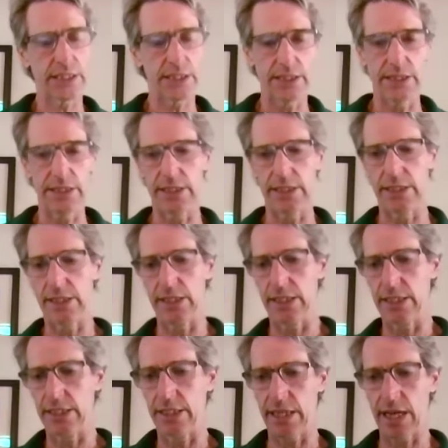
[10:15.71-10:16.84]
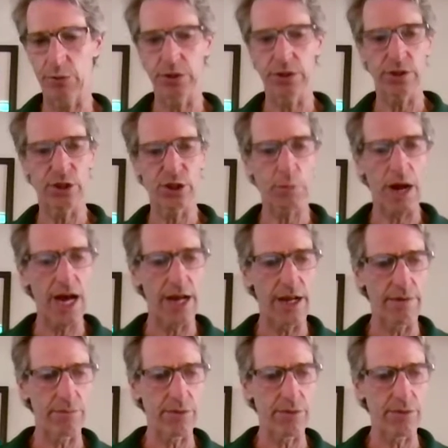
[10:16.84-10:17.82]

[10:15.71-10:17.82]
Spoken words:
And that was our spot.